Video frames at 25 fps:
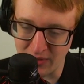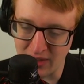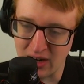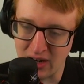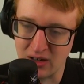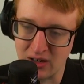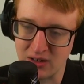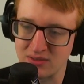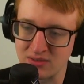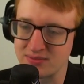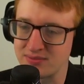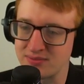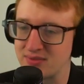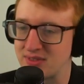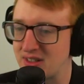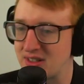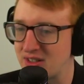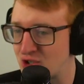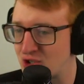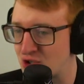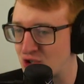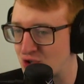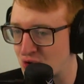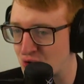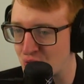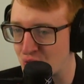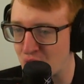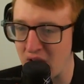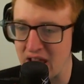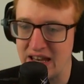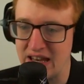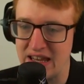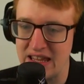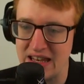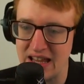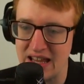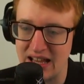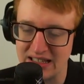there.
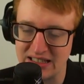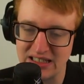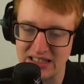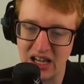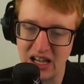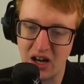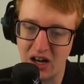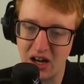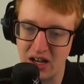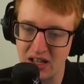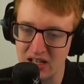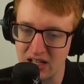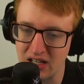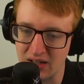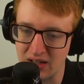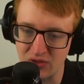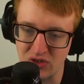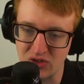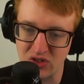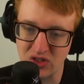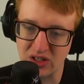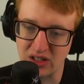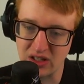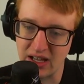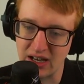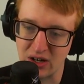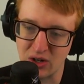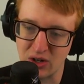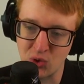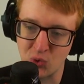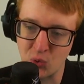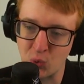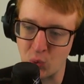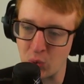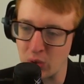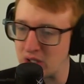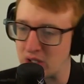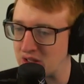Training a ton of Slayer
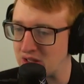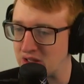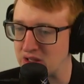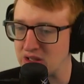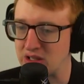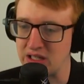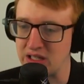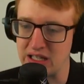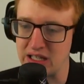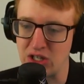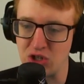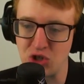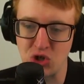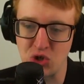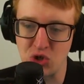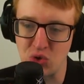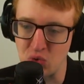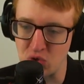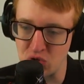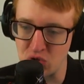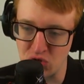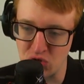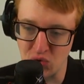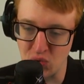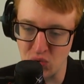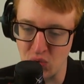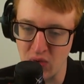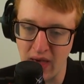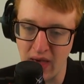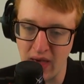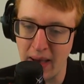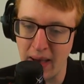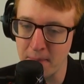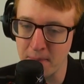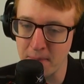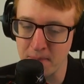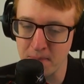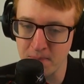will lead you to
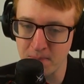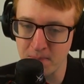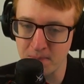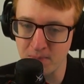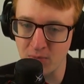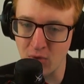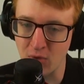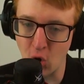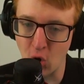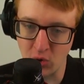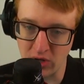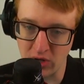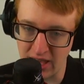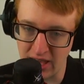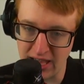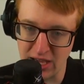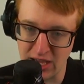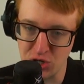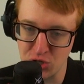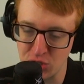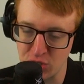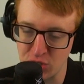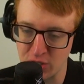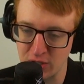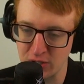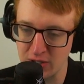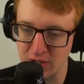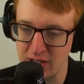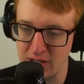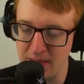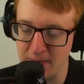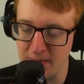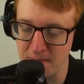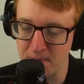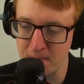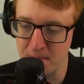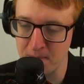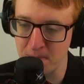them
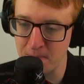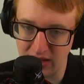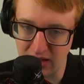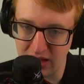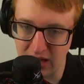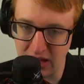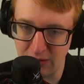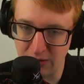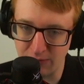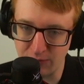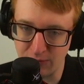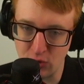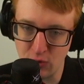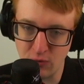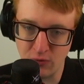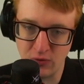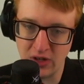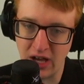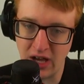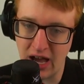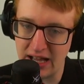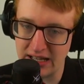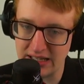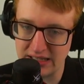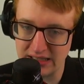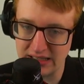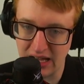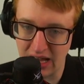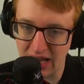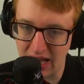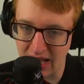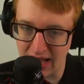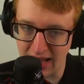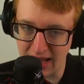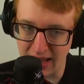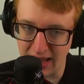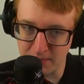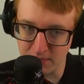occasionally. If you've got
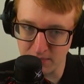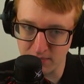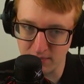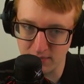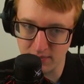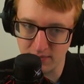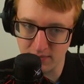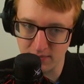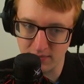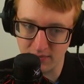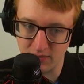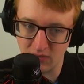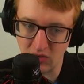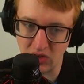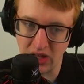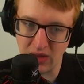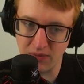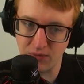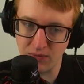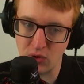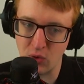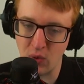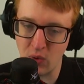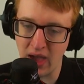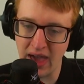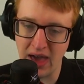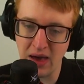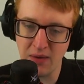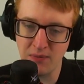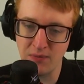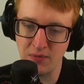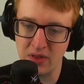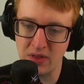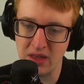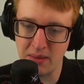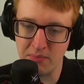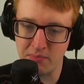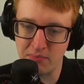time, if you
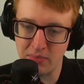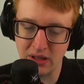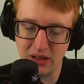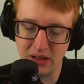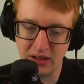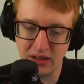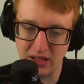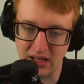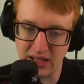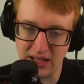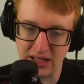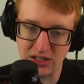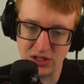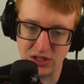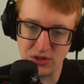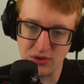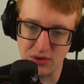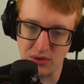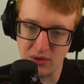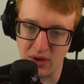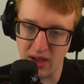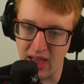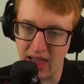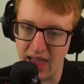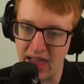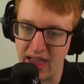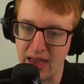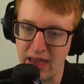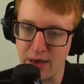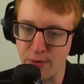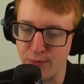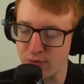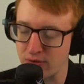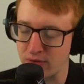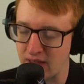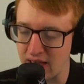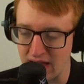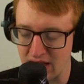have the ability to
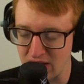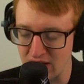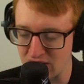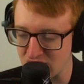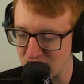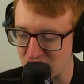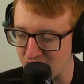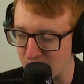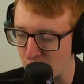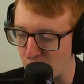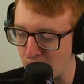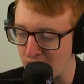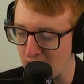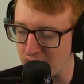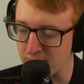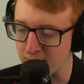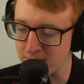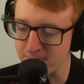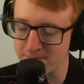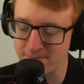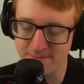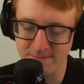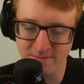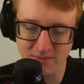AFK somewhere,